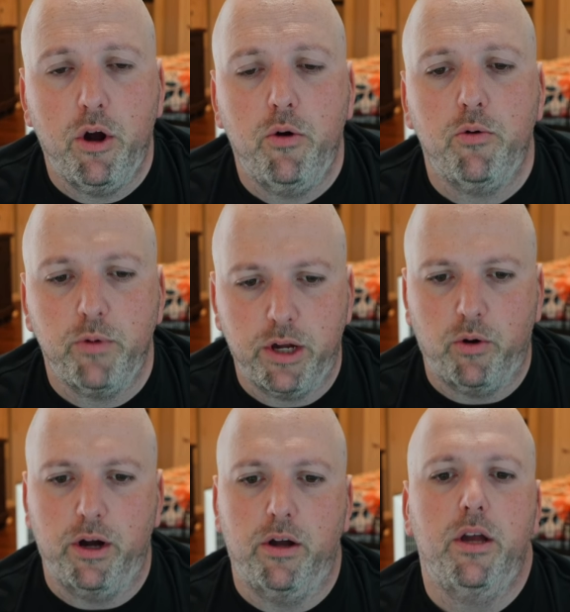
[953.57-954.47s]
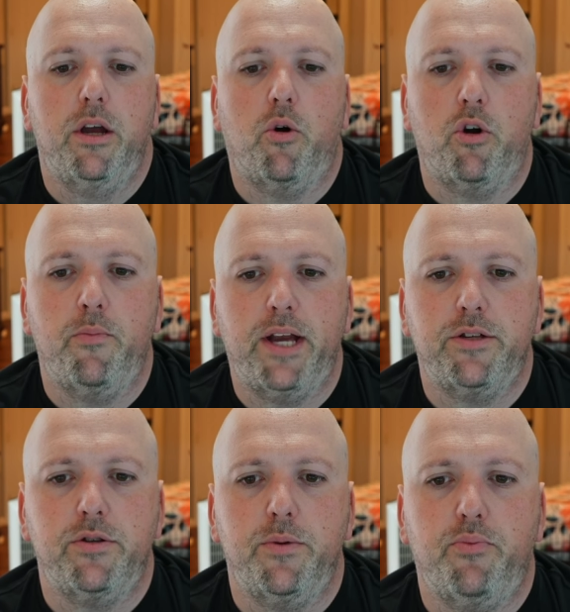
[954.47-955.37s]
recoil. Quartermaster
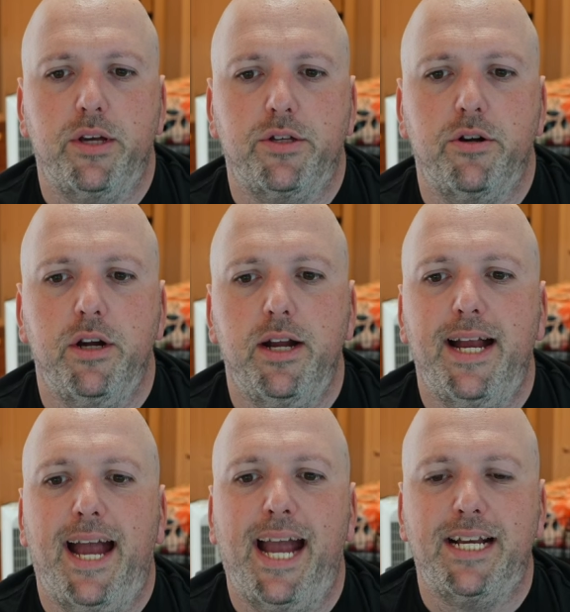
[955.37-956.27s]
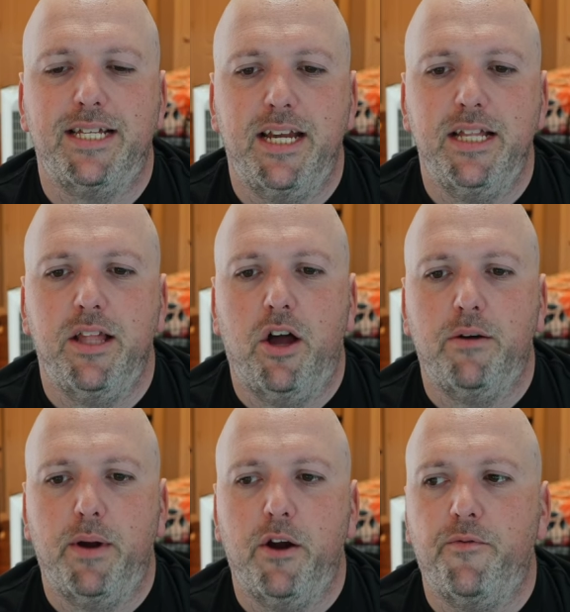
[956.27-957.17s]
suppressor, X10 long
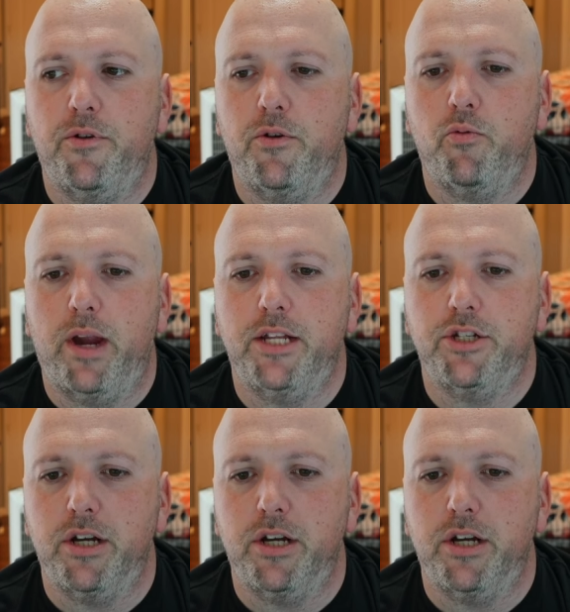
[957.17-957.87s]
barrel for the range. Look at the